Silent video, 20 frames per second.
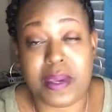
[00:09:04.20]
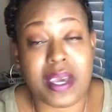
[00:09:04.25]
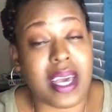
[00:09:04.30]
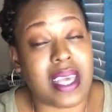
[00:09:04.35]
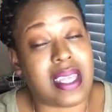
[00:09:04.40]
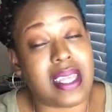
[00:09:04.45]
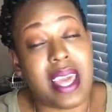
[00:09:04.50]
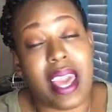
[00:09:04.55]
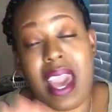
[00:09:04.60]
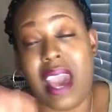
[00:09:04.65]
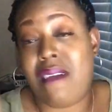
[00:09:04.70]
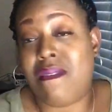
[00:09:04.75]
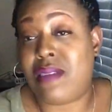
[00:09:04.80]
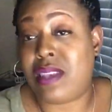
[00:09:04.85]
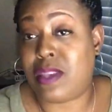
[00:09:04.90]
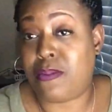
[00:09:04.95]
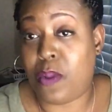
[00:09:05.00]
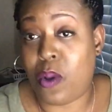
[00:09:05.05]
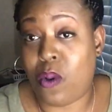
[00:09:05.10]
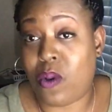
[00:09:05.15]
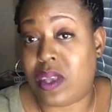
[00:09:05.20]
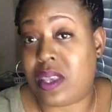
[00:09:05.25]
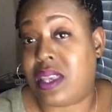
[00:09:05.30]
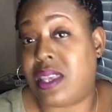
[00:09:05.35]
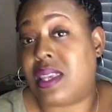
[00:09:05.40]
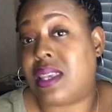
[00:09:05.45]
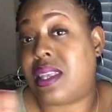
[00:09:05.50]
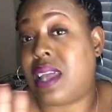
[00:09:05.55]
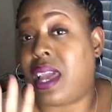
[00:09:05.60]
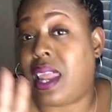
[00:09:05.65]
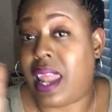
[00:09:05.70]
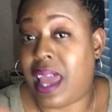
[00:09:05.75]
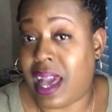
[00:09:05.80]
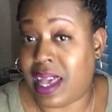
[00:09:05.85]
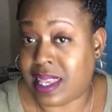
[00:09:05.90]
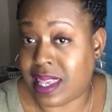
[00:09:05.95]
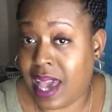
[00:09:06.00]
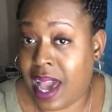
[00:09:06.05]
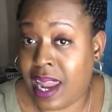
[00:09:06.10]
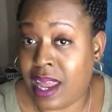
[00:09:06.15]
because they haven't spoken since they
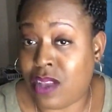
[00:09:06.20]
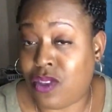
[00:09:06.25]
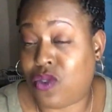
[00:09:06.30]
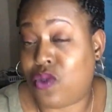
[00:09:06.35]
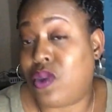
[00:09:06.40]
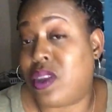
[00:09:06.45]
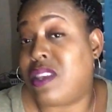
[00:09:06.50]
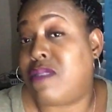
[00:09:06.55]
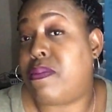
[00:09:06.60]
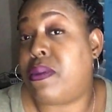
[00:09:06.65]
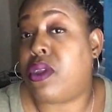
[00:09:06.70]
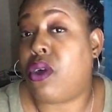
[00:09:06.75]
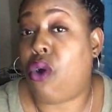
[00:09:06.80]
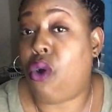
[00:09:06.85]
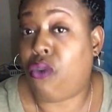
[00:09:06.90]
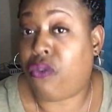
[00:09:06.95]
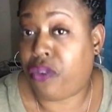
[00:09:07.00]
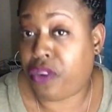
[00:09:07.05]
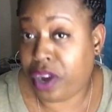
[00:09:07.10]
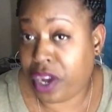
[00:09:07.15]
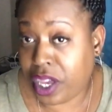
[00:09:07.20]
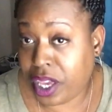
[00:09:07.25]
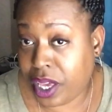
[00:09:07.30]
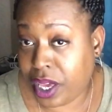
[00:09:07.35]
last got into it. It's been over a